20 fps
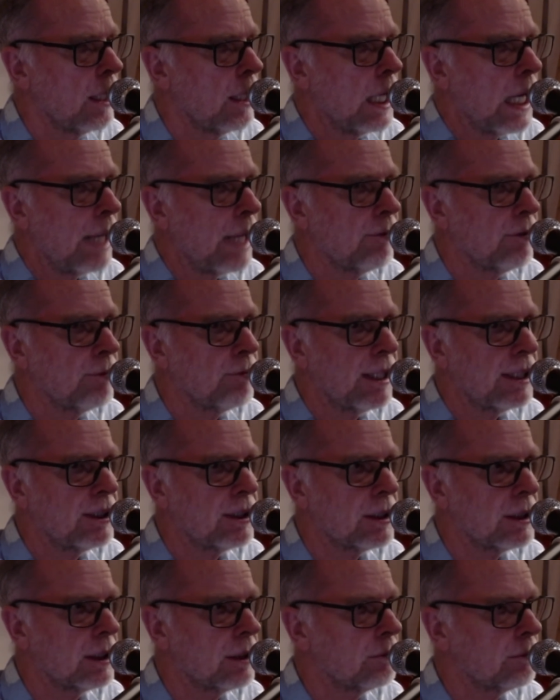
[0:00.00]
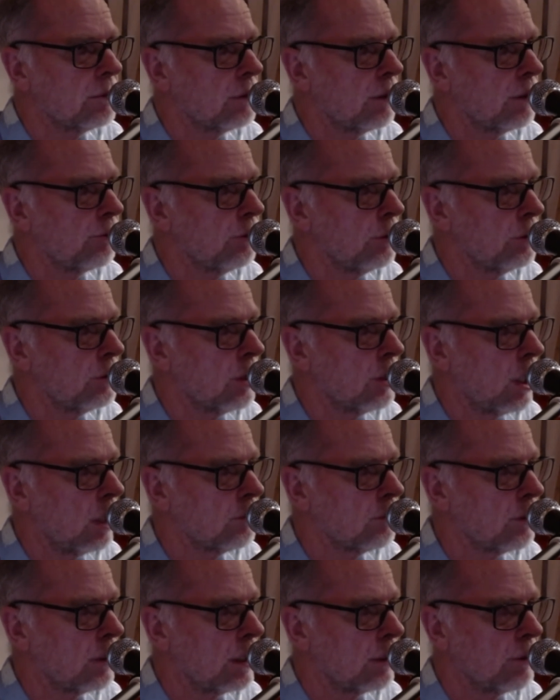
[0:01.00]
And we've mentioned them a few times,
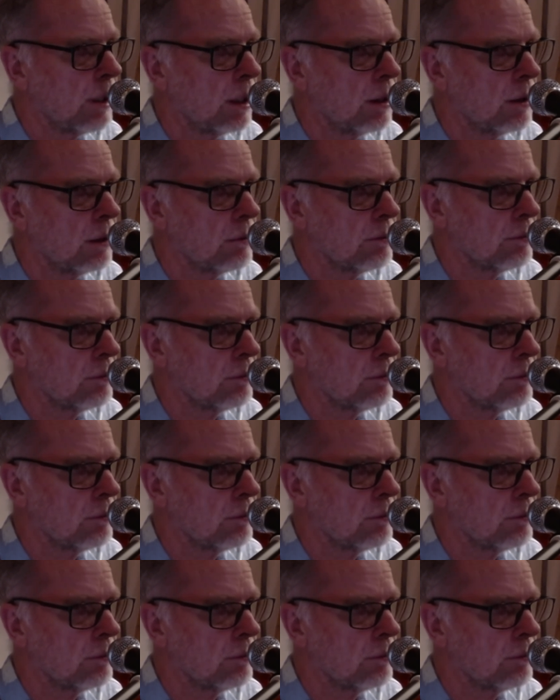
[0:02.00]
but I'm going to